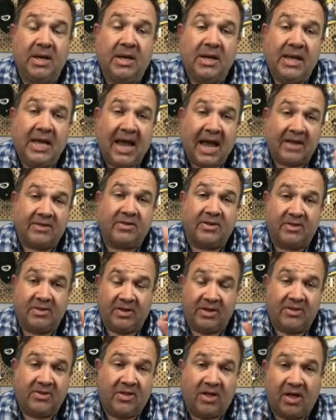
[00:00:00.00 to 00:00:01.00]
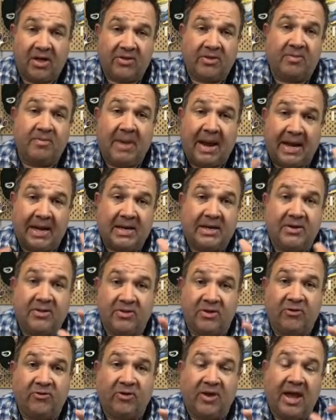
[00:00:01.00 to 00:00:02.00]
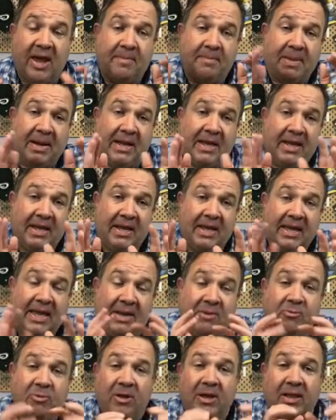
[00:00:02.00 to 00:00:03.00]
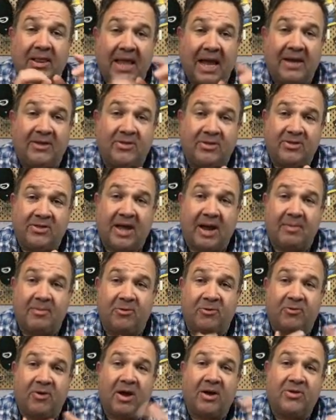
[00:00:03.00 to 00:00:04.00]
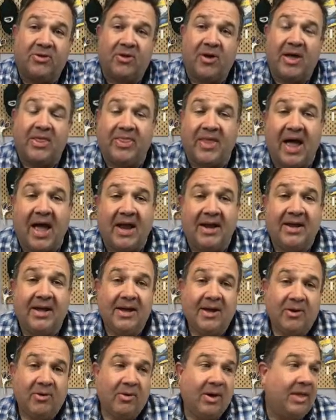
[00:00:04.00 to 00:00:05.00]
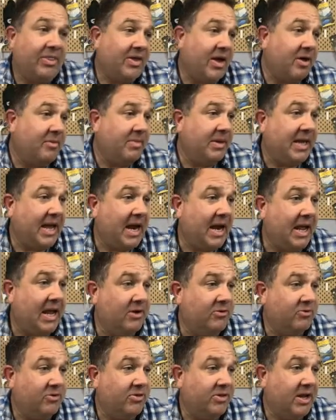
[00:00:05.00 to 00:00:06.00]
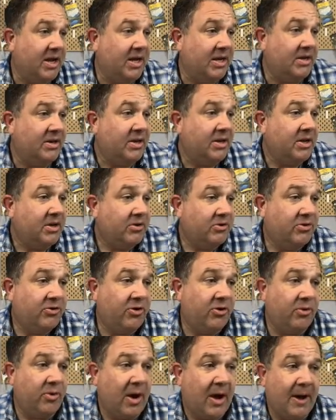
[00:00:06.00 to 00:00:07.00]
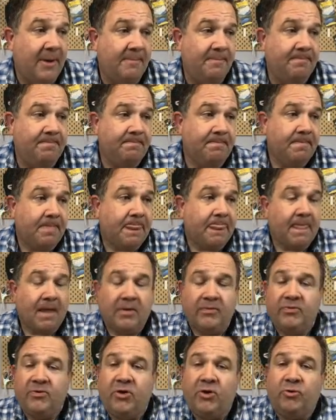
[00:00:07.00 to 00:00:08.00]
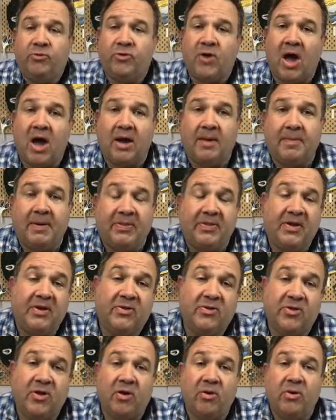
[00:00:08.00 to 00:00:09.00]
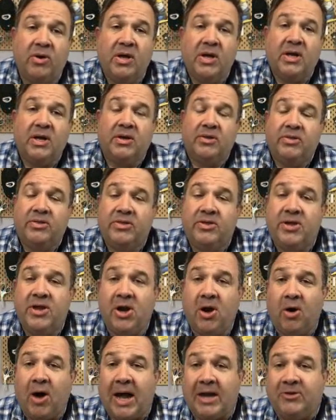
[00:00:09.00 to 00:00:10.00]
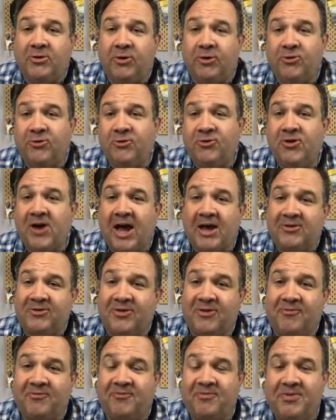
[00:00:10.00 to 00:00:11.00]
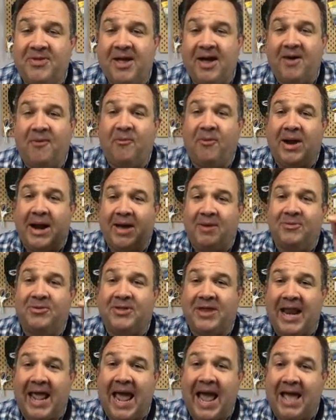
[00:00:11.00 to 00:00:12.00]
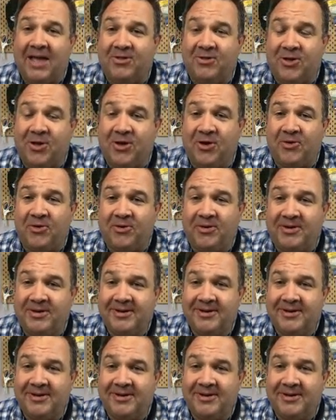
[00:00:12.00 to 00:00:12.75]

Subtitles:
He still hasn't made a decision yet, but he really likes the Cybertruck. So I thought it'd be kind of interesting to talk about this. So, I told you, Josh, the what I was going to ask you,